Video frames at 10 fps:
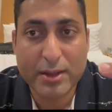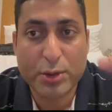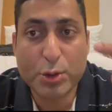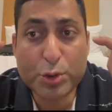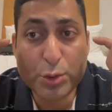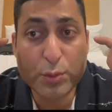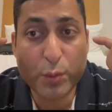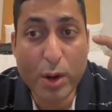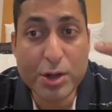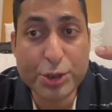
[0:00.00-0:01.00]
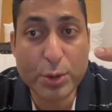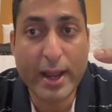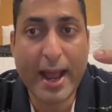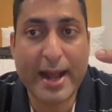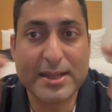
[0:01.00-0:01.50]
you should wash your
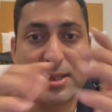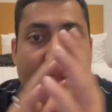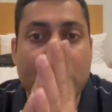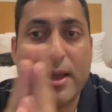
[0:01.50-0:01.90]
hands